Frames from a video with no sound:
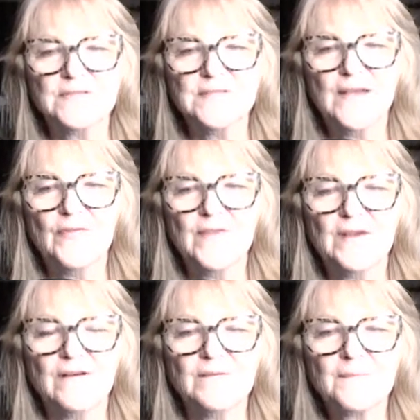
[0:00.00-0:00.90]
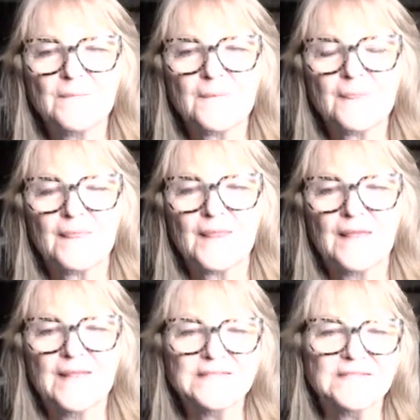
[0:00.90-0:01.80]
down there.
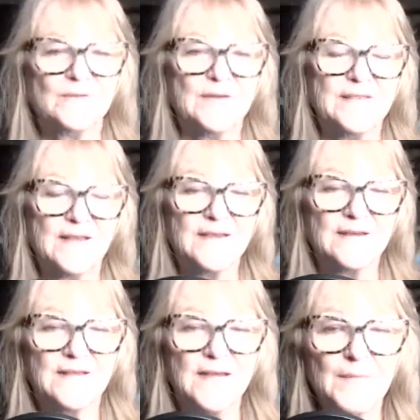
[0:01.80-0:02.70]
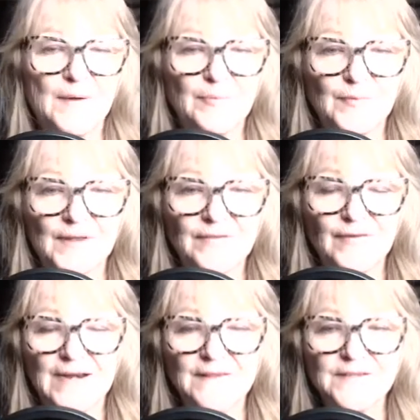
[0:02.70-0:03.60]
That's the only thing I can come up with
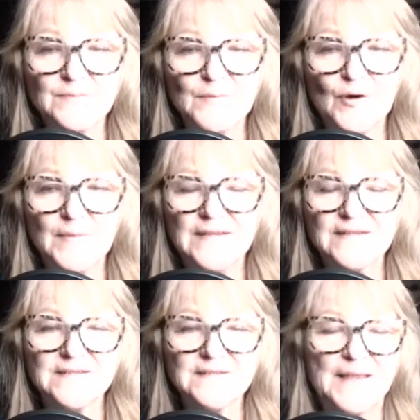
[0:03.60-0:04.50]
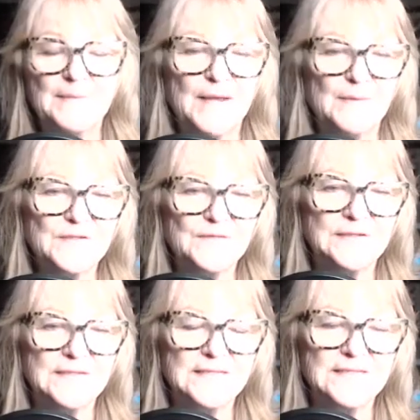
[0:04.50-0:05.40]
right at this moment is maybe I was
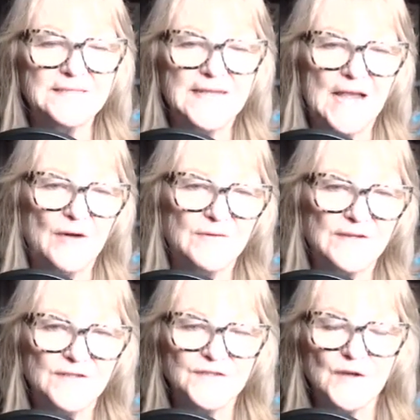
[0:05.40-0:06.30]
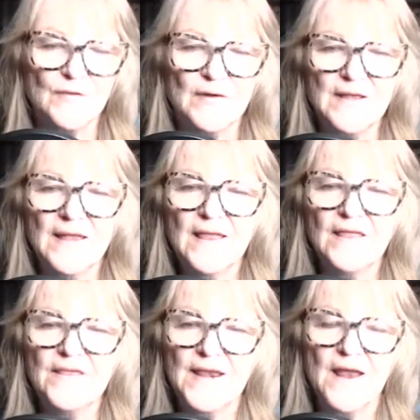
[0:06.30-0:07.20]
feeling discounted. So
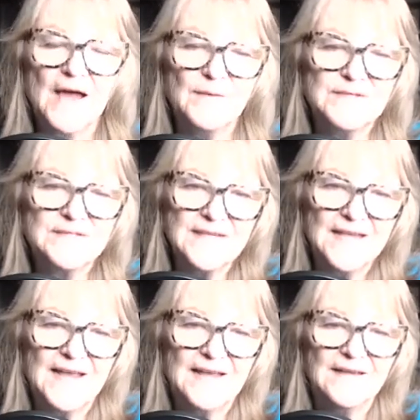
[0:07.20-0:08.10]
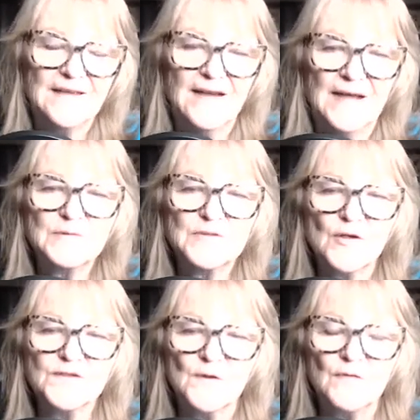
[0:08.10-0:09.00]
then I would say I was
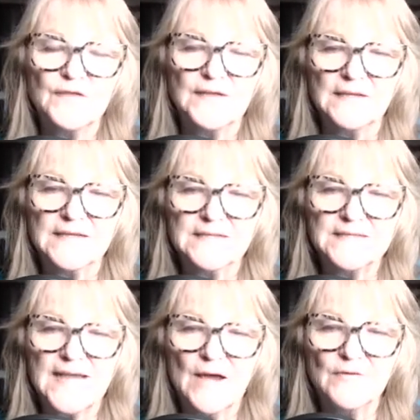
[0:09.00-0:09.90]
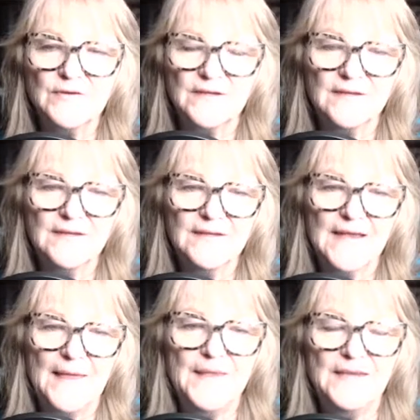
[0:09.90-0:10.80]
also feeling discounted.
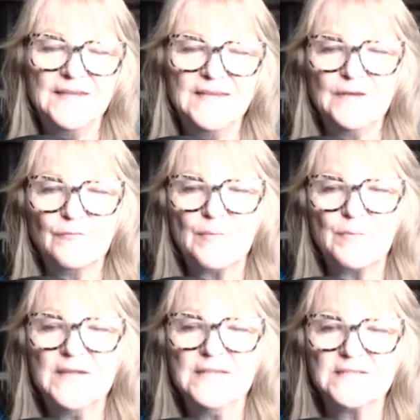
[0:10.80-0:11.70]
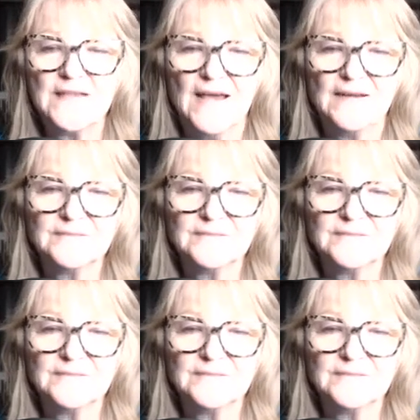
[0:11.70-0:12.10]
And then he repeats that.